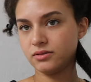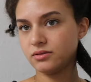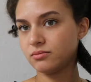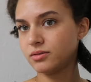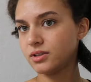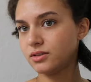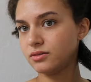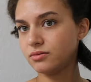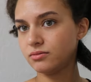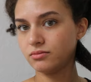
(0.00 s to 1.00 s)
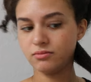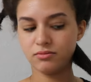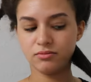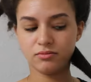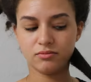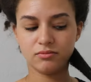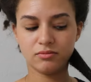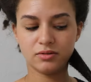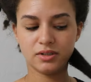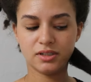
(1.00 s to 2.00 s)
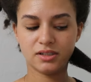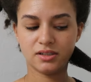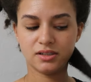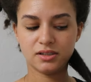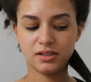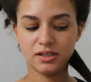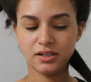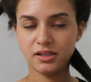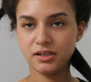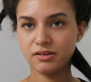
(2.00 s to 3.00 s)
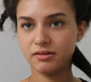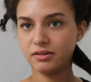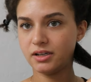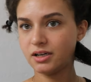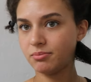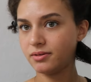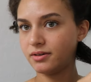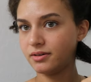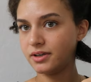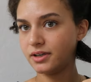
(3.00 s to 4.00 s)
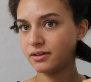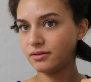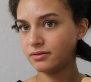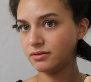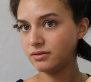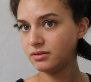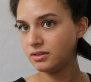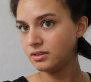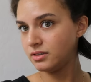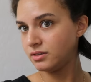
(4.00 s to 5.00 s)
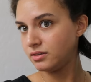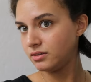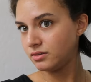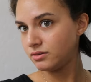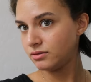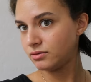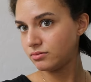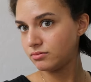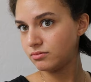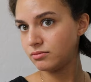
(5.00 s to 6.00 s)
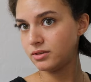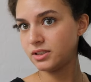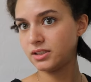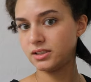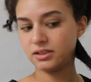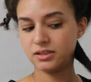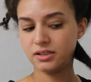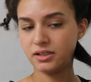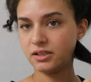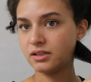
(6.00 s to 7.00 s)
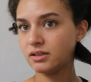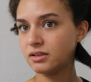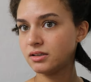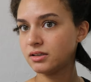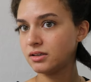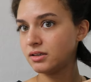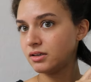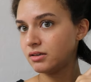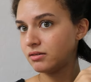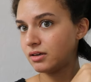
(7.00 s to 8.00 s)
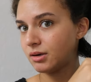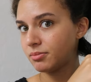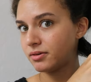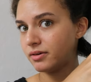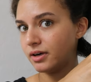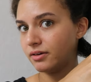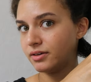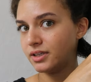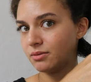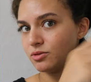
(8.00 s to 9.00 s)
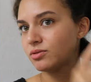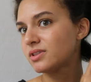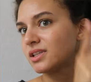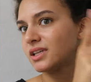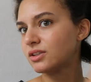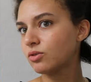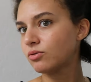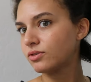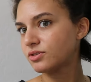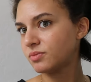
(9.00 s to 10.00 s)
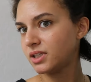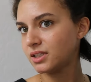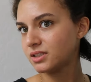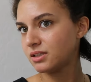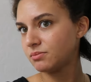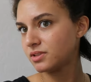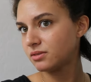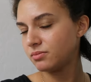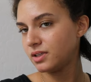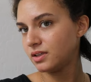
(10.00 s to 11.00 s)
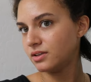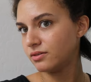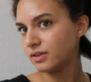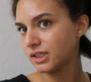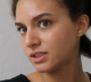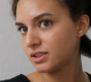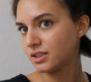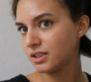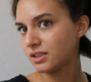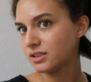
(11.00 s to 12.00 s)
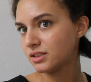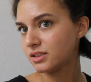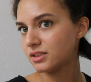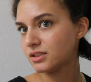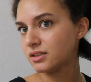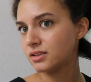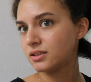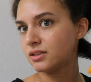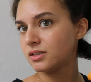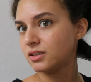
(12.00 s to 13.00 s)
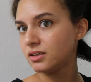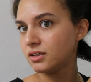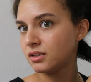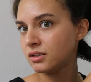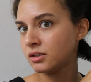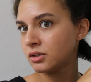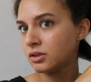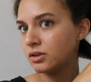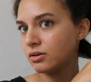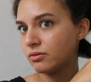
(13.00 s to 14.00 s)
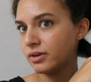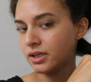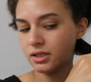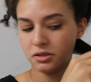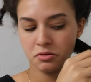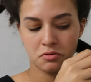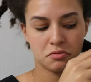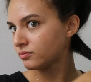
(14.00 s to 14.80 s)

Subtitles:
I'm gonna twist it and wrap it around, twist it, wrap it around, and I'm twisting it towards me. That seems to be the direction that this is going in.